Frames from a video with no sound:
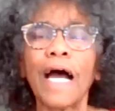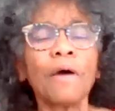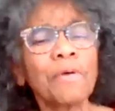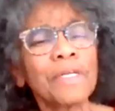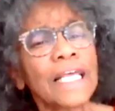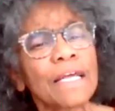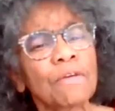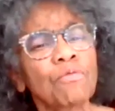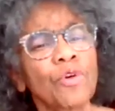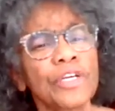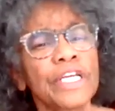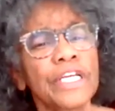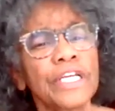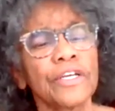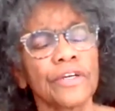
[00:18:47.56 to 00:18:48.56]
How would that
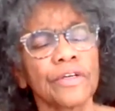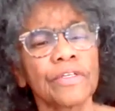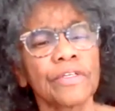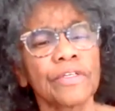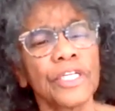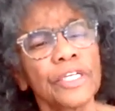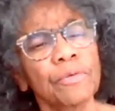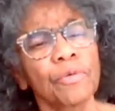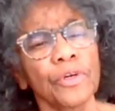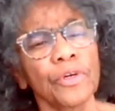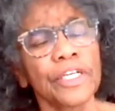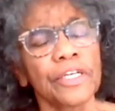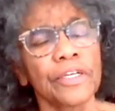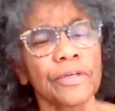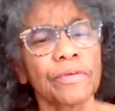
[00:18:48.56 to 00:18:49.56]
work here? Could it
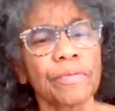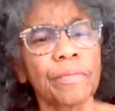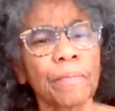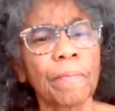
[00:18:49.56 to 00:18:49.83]
work here?